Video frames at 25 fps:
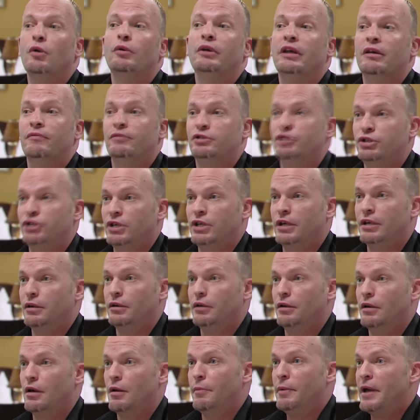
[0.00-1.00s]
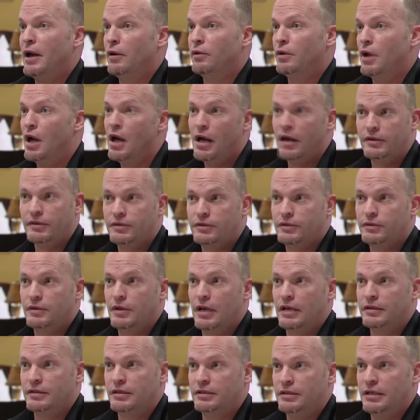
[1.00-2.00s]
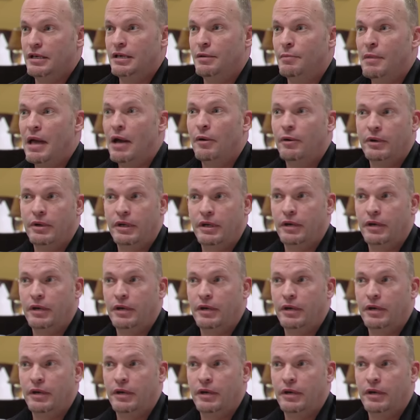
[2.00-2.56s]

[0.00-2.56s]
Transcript: don't give a shit about us as a team out